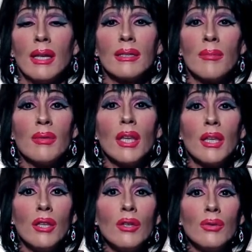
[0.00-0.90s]
except
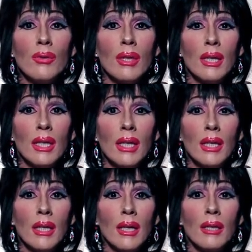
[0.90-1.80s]
that you than
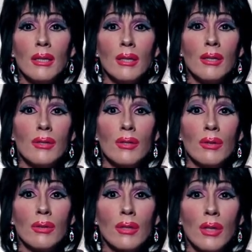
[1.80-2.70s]
he
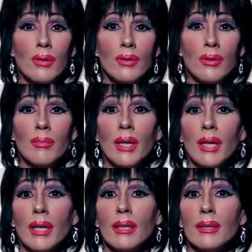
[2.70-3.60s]
shone closer
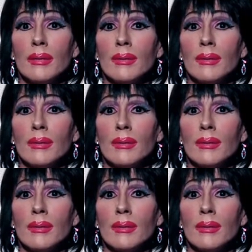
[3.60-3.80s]
by.